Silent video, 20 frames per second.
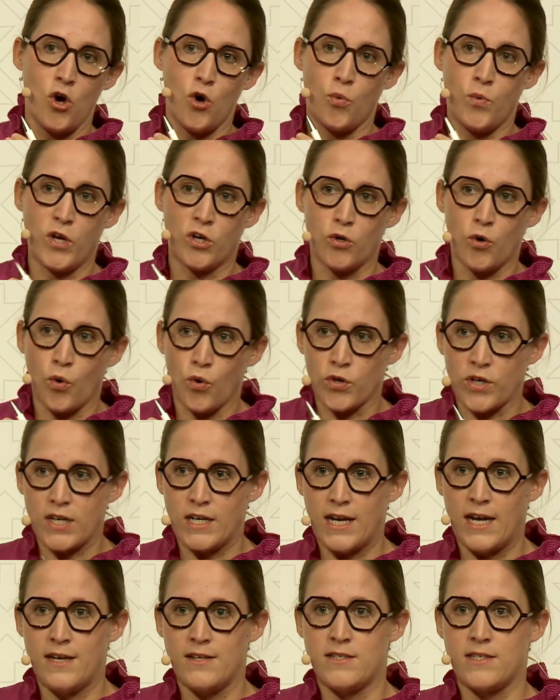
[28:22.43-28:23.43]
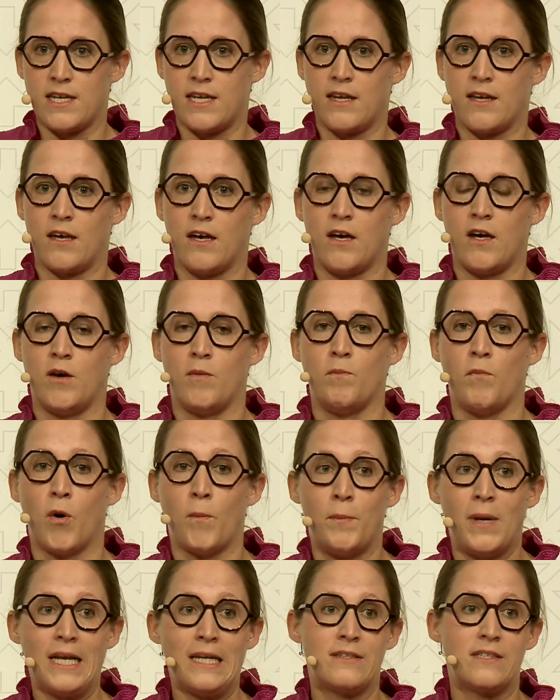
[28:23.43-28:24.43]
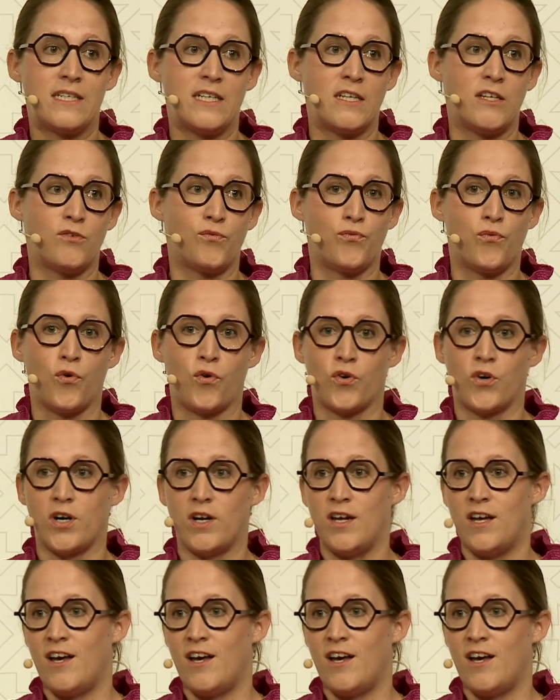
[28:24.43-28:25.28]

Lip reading: we are organizing mobility for